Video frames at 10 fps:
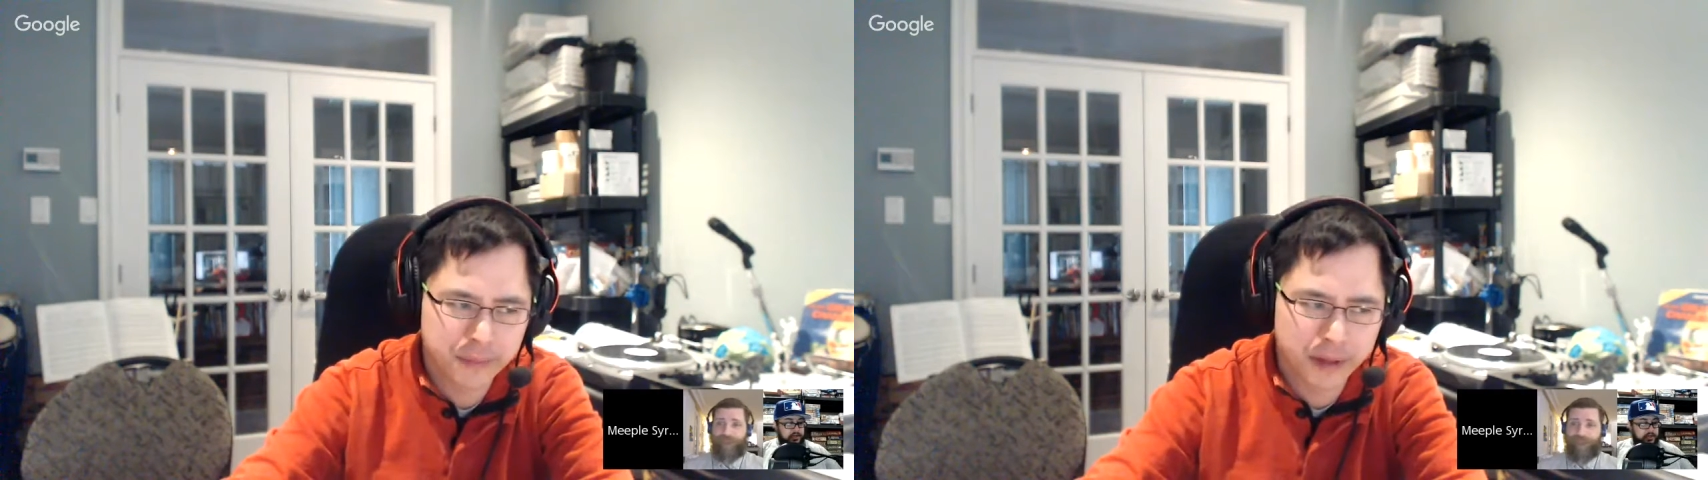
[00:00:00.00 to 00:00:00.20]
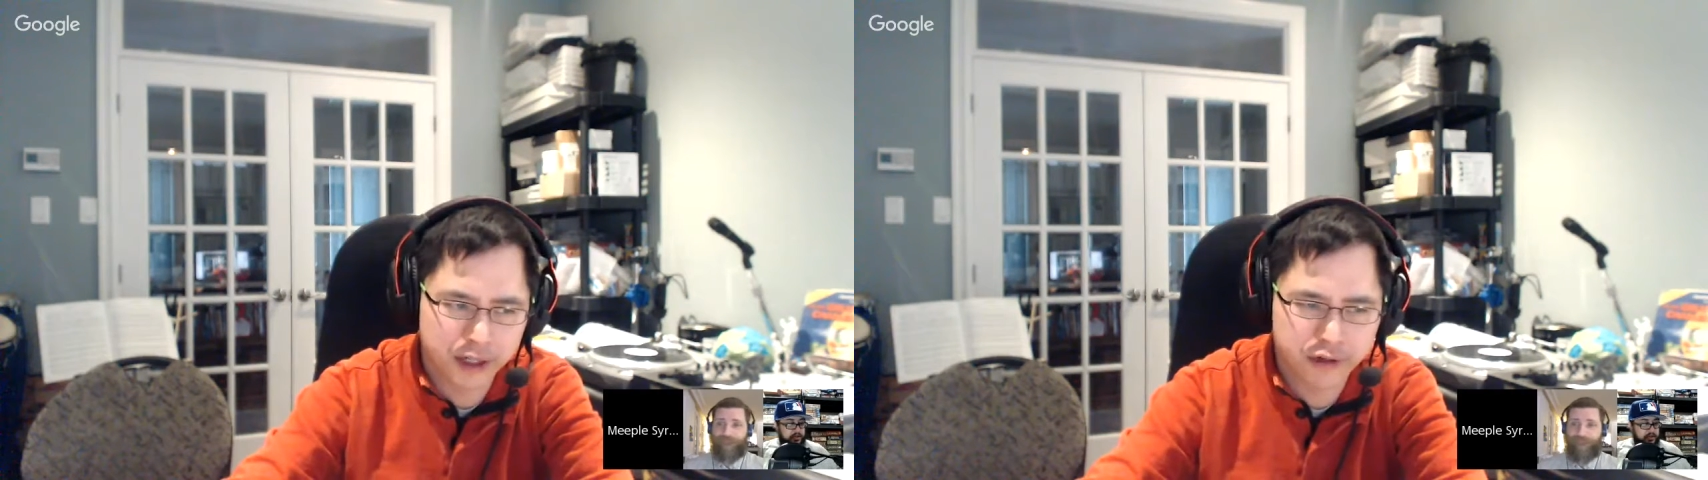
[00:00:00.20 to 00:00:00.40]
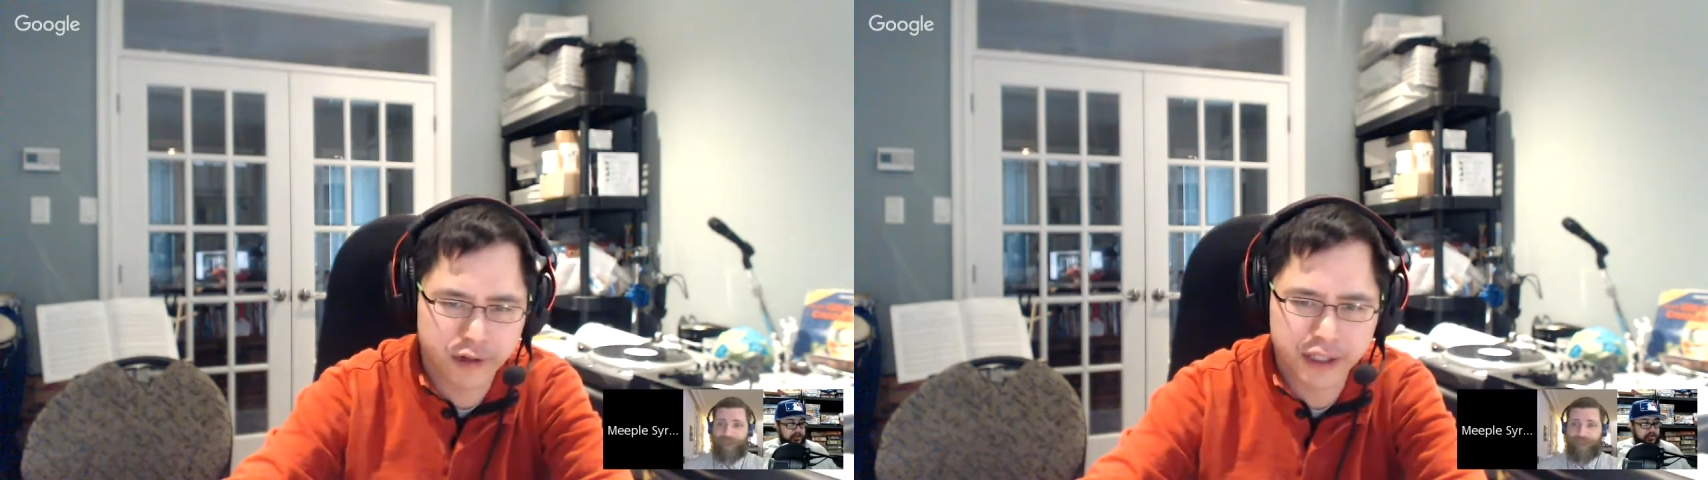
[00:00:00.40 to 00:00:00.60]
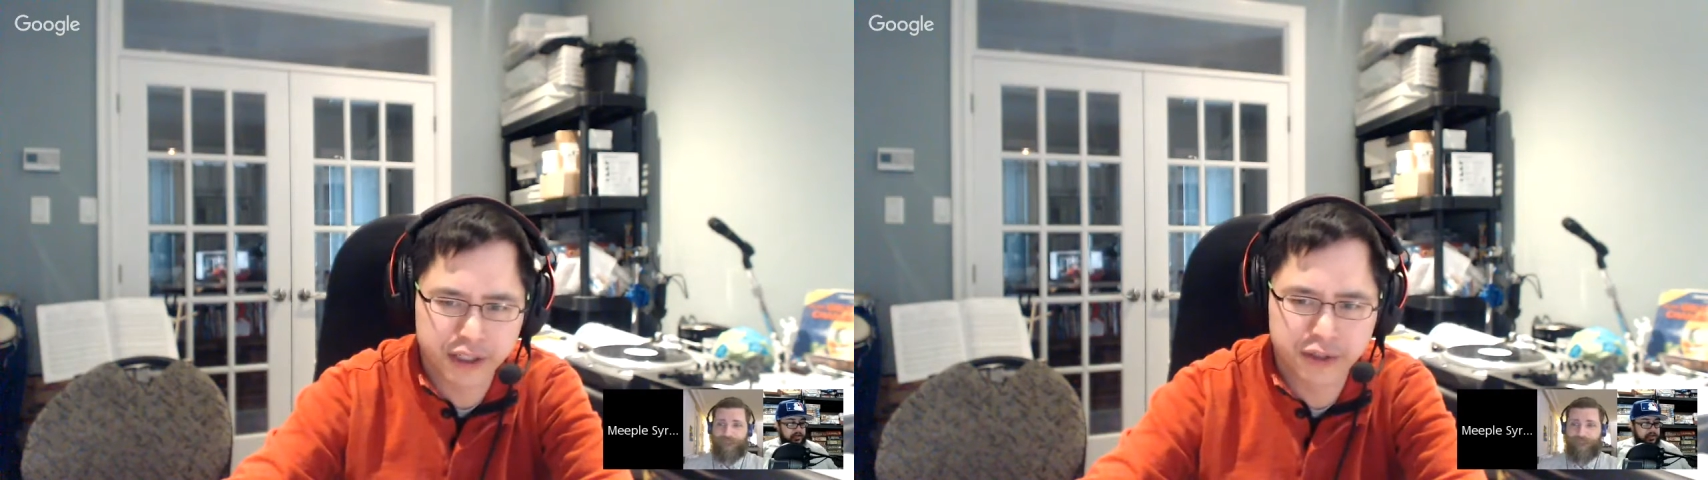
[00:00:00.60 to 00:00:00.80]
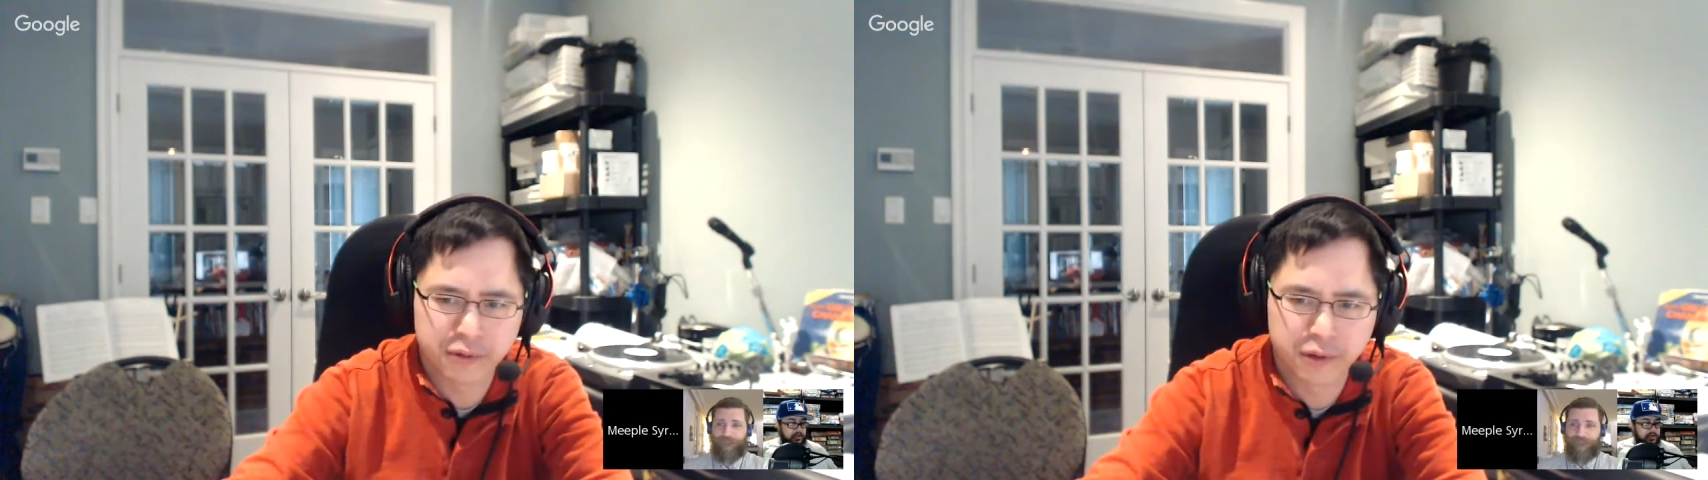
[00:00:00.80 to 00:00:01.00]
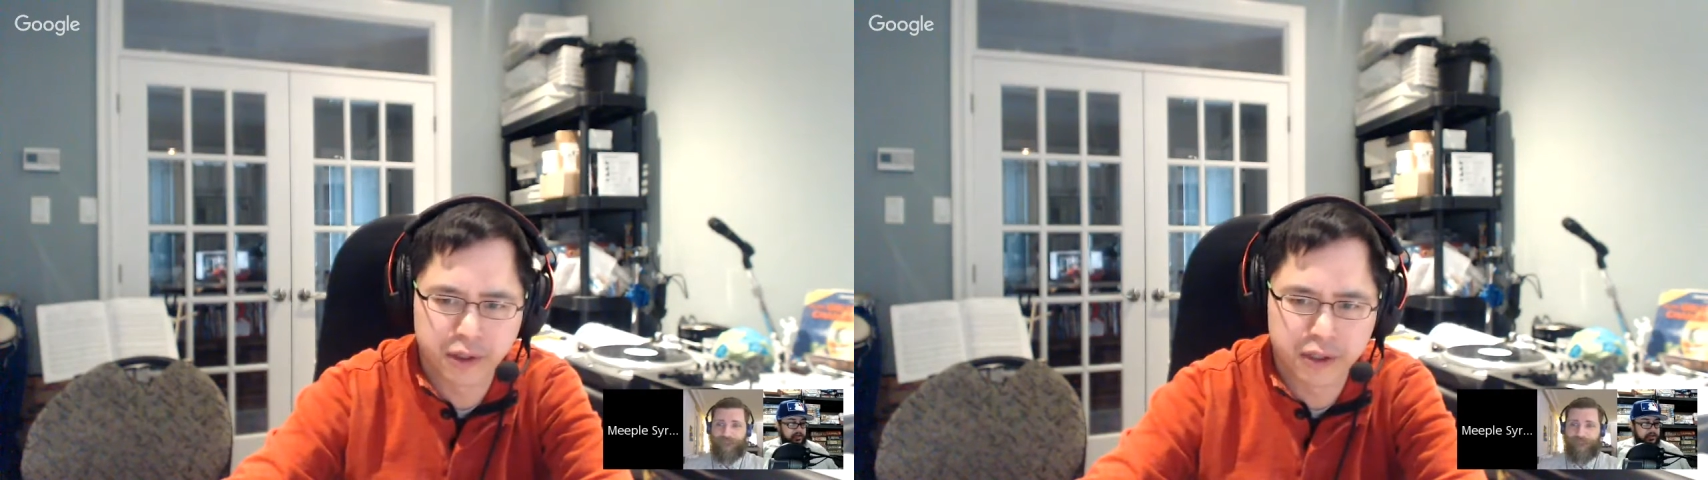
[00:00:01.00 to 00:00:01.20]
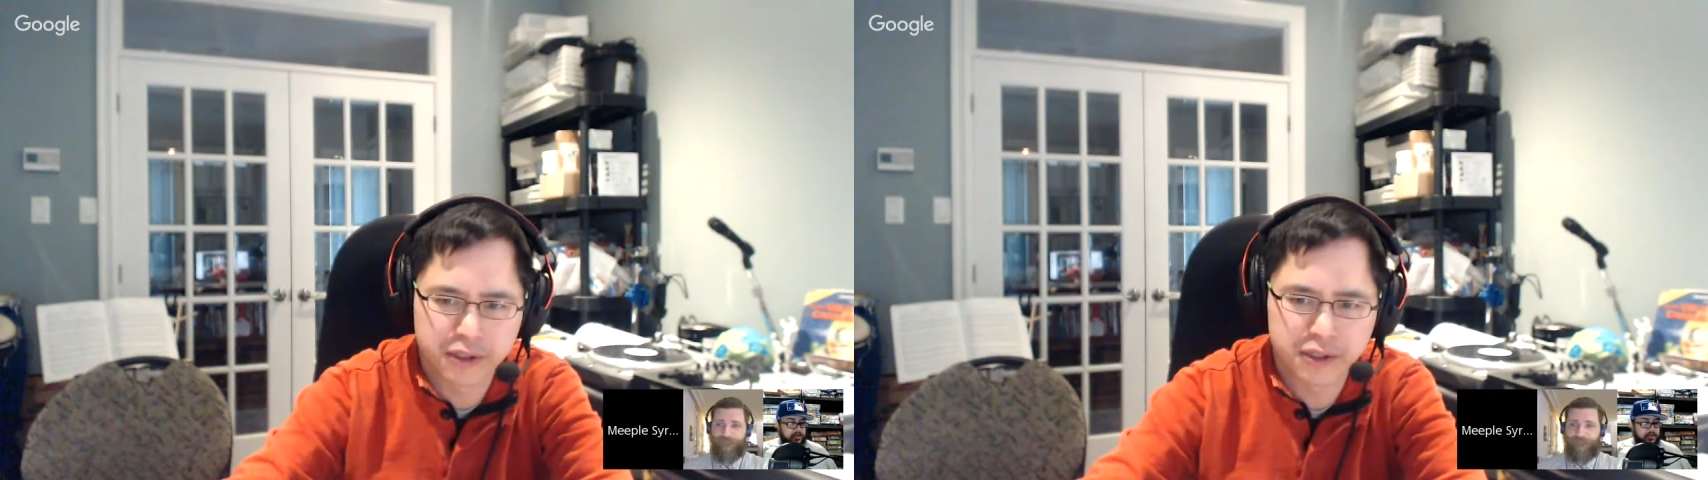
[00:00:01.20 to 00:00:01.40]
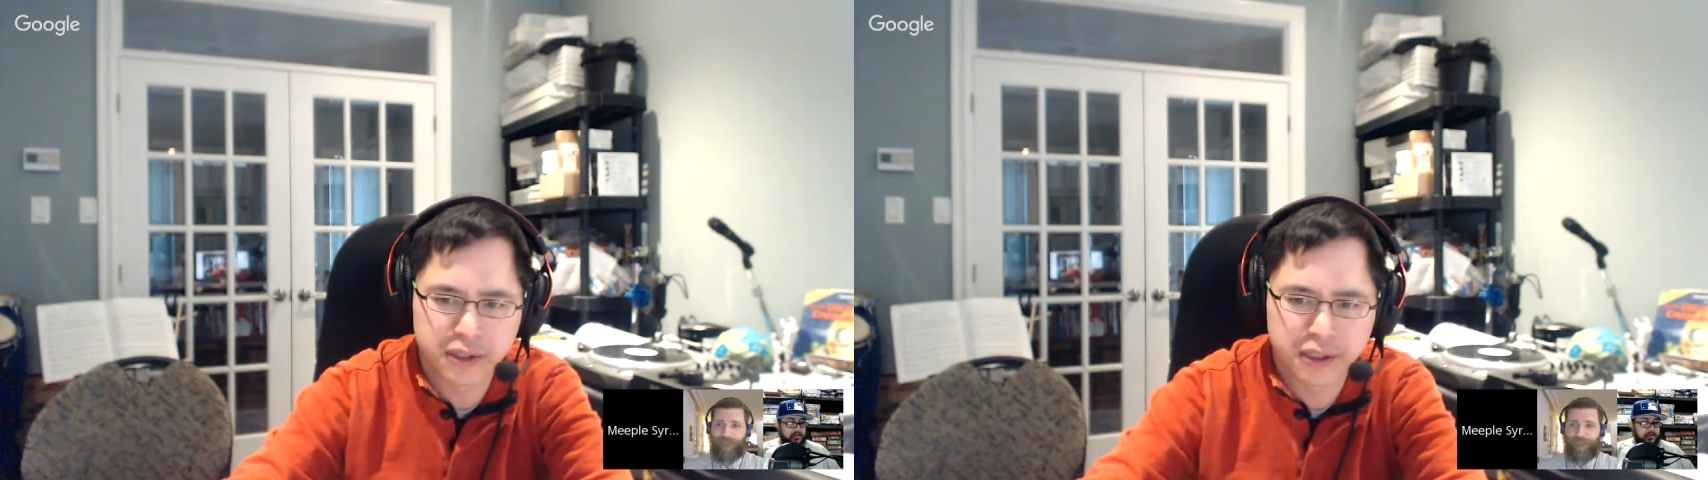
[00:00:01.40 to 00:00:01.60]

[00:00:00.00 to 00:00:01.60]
are trending towards